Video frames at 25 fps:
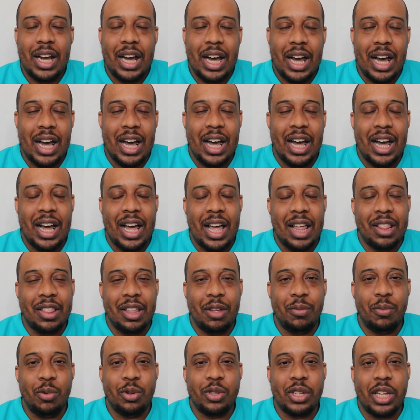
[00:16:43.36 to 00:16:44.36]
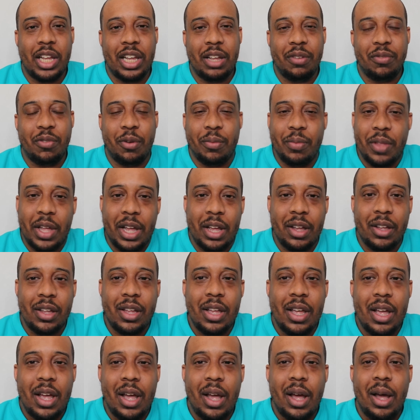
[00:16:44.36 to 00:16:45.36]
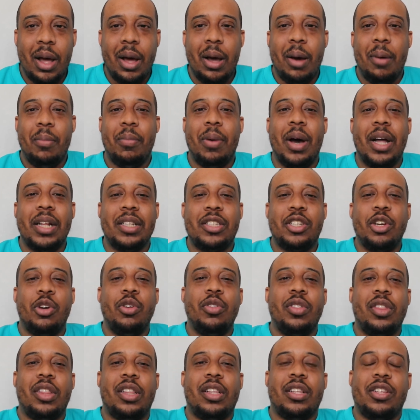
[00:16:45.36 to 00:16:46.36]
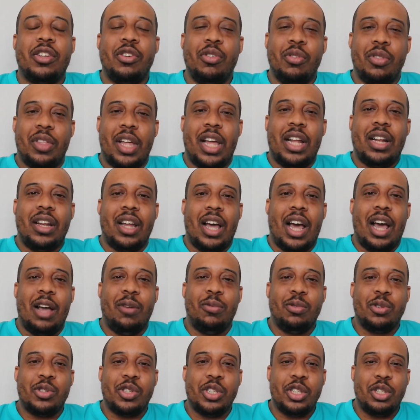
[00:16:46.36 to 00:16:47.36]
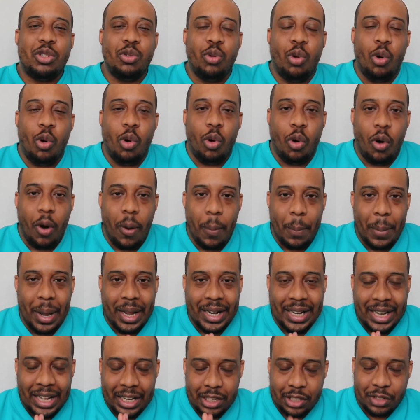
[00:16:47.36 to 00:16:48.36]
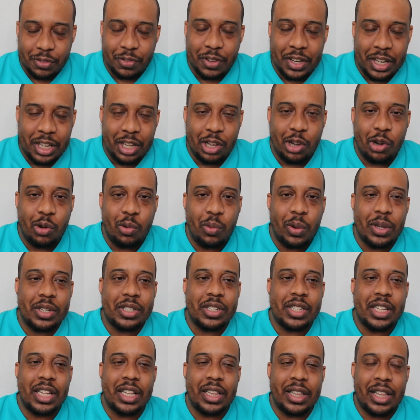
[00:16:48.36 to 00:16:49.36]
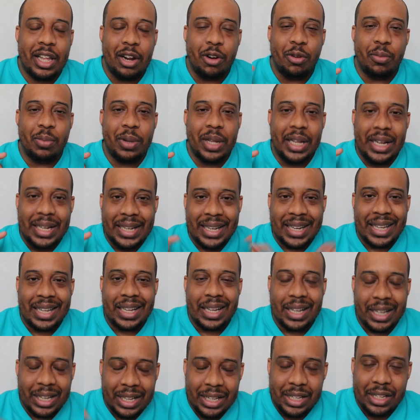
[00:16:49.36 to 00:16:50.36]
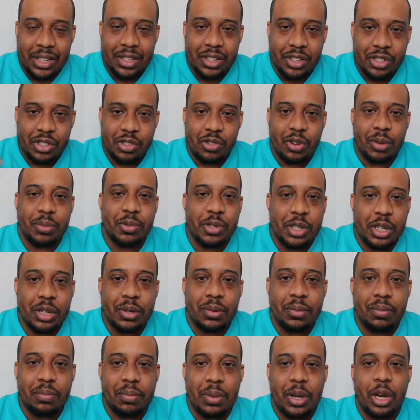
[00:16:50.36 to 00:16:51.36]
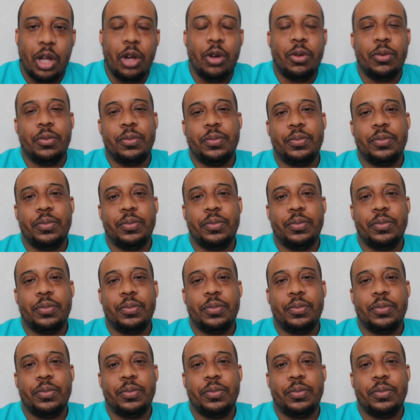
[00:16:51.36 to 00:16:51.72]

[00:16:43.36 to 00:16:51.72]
And then we'll take it from there. But until then, I will see you all on my next video, which there will be a link in the description below.